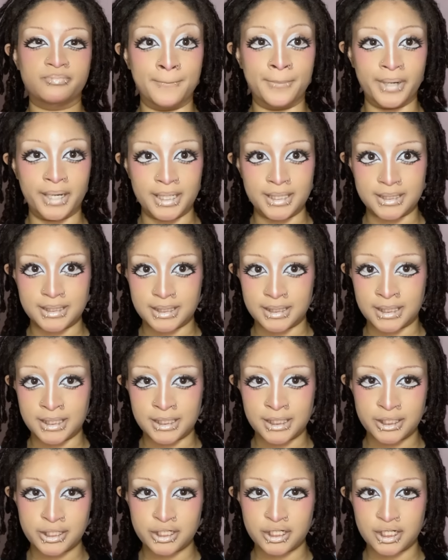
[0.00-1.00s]
but
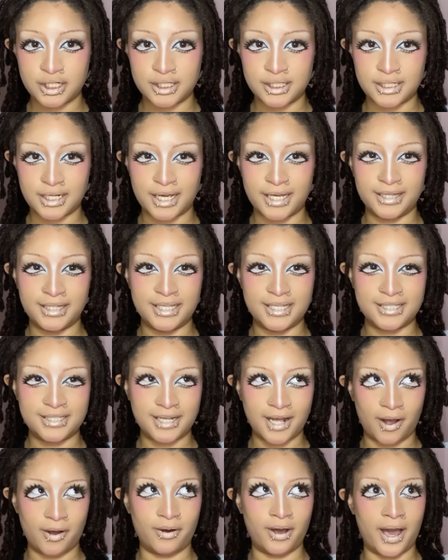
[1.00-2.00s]
this is just at least
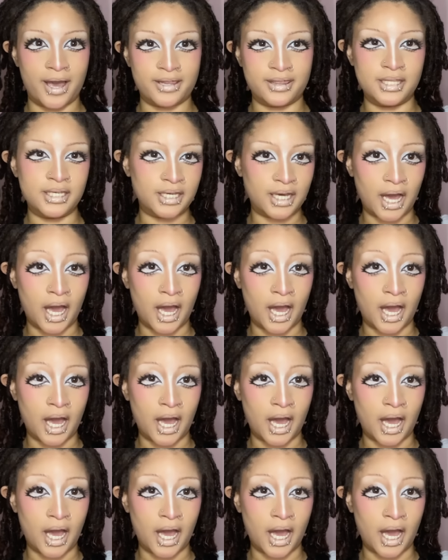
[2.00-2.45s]
how I think